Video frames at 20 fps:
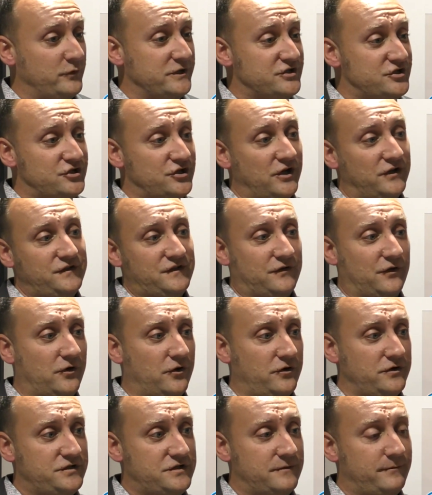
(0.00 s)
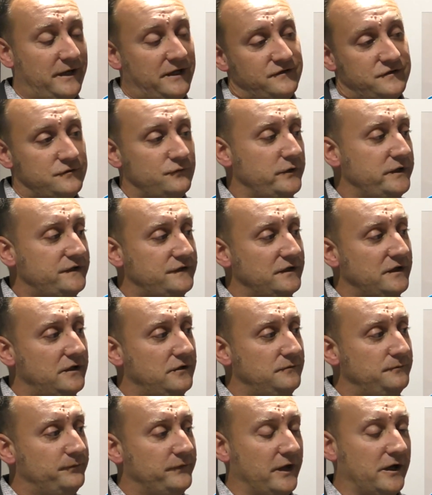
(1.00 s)
we just launched about 2 weeks
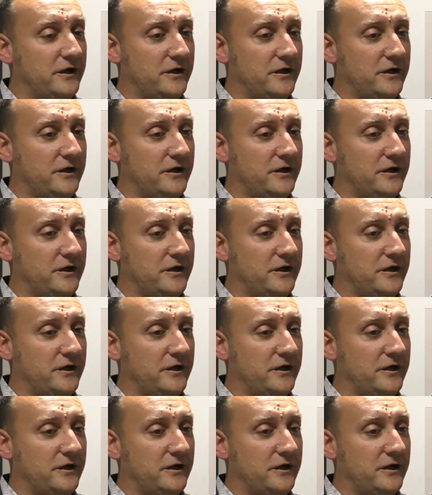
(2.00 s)
ago,